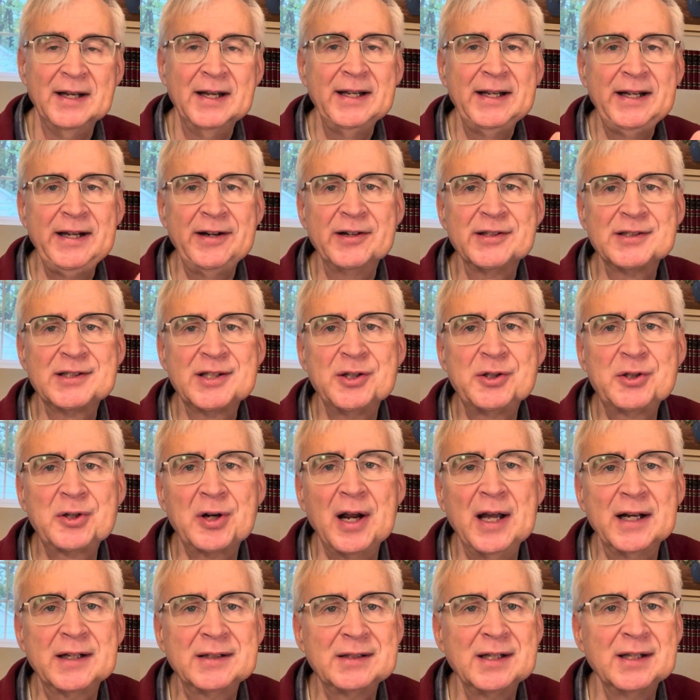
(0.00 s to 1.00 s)
Here's the
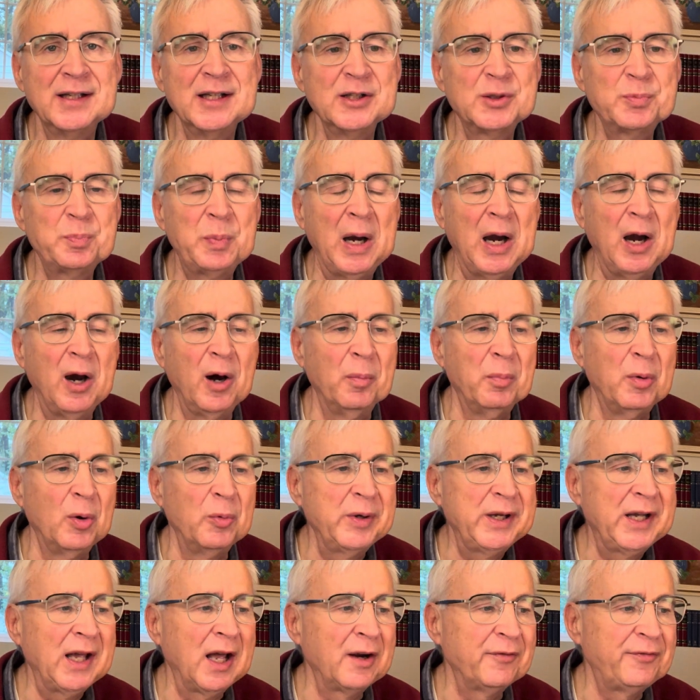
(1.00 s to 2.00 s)
trick to this parable. We
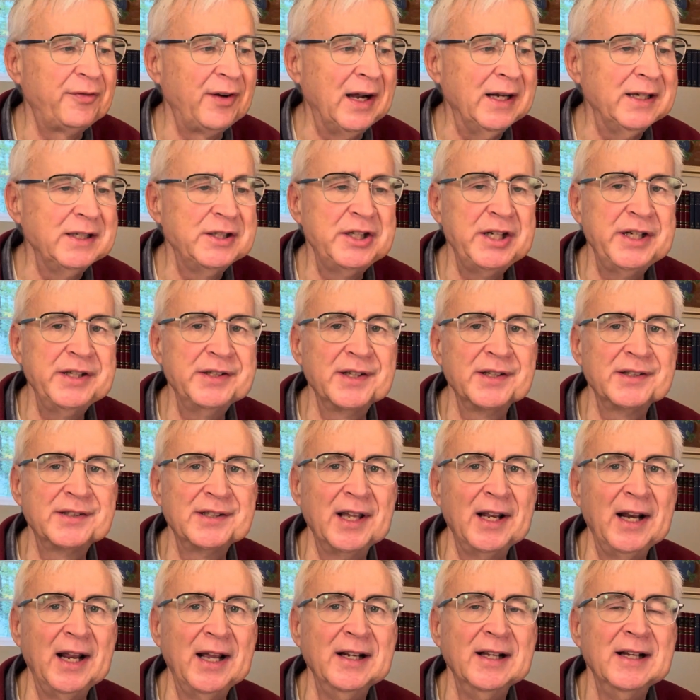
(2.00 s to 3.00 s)
got to find Jesus
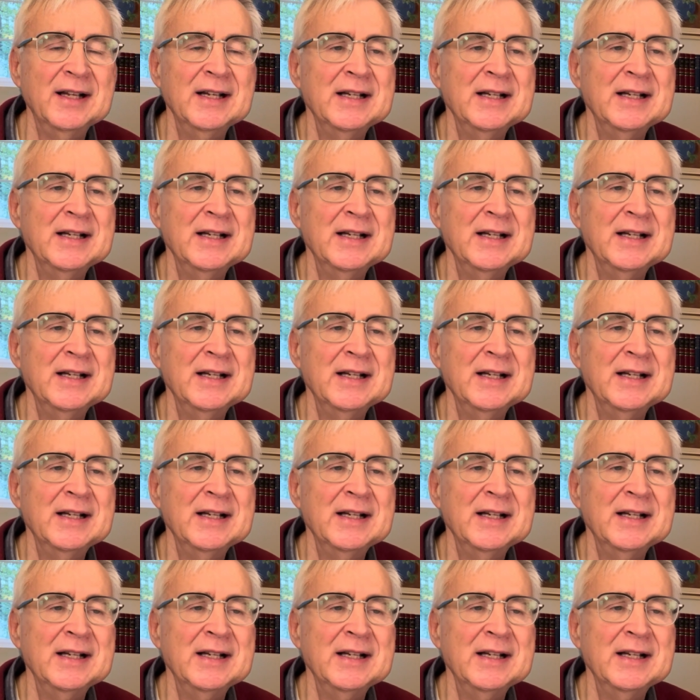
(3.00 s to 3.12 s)
in it.